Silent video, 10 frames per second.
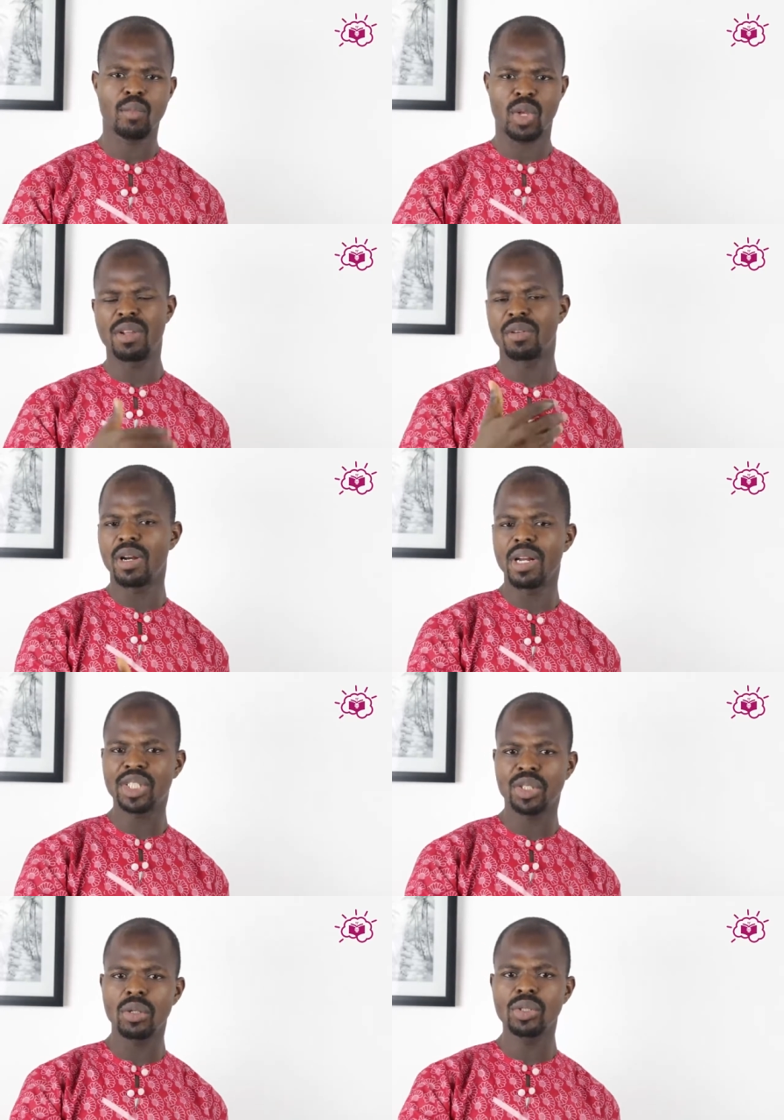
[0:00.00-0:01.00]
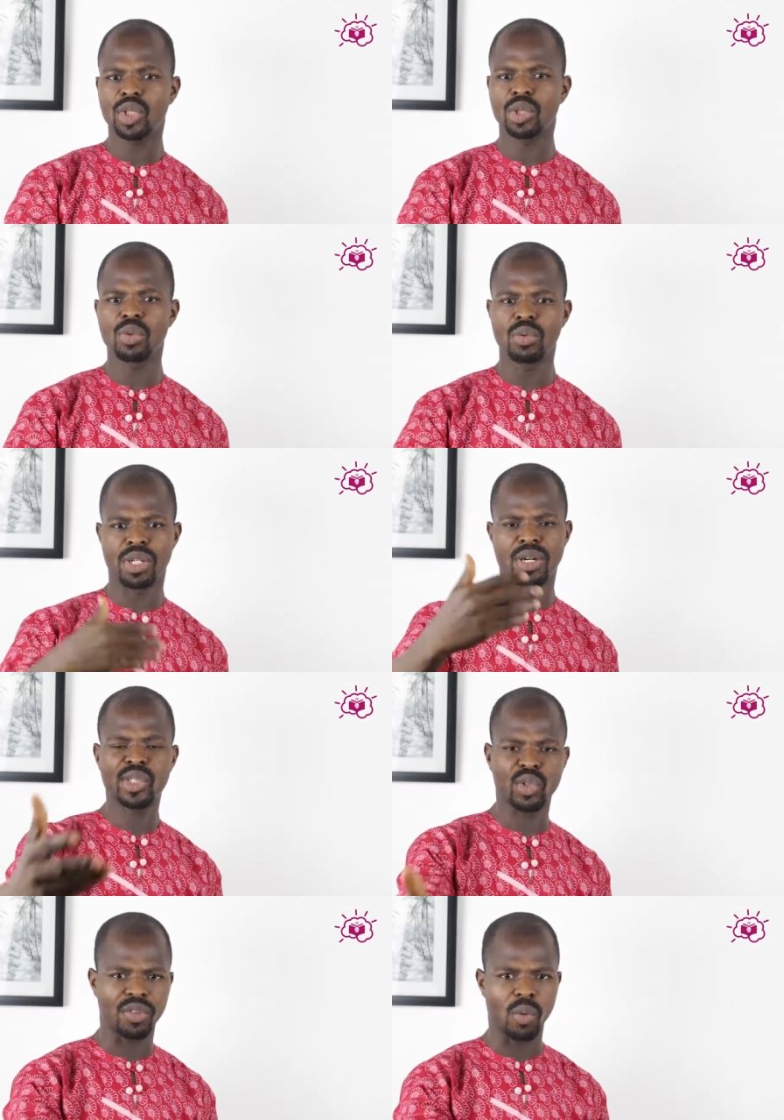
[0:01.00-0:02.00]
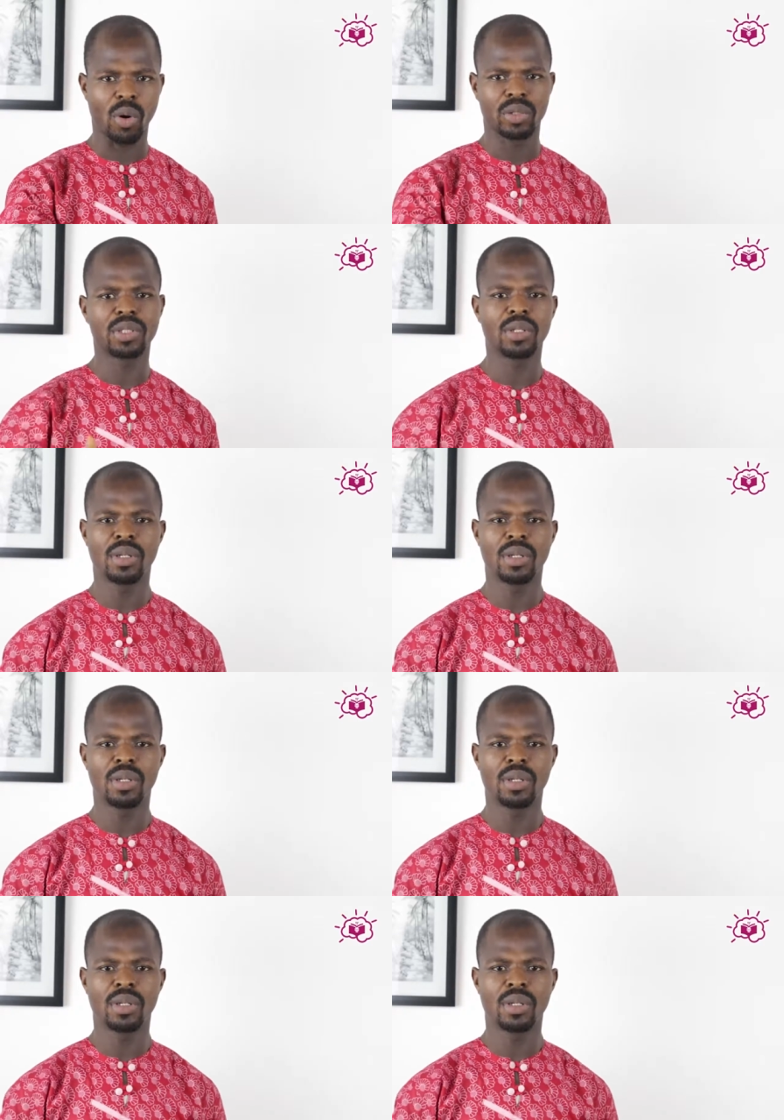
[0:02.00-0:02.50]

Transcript: in relation to the rest of the world.